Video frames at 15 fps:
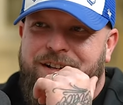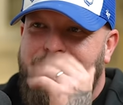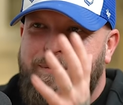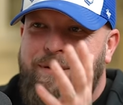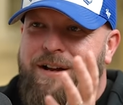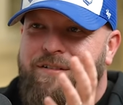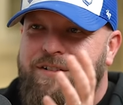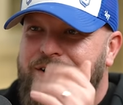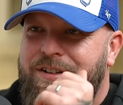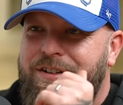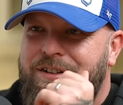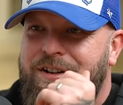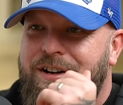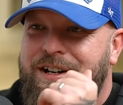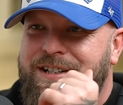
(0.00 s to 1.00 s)
They play with the
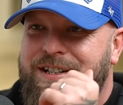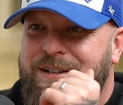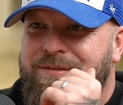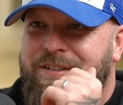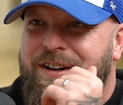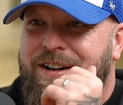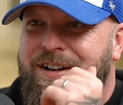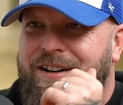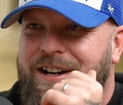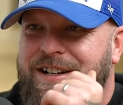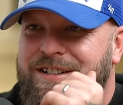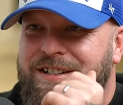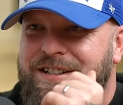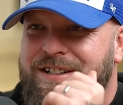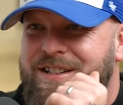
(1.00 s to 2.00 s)
dog nicely, but I
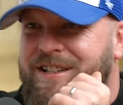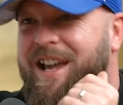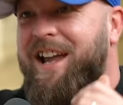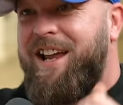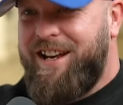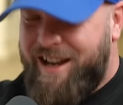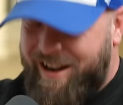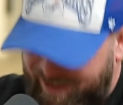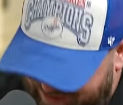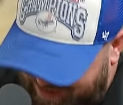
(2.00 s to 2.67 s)
like to just get in there.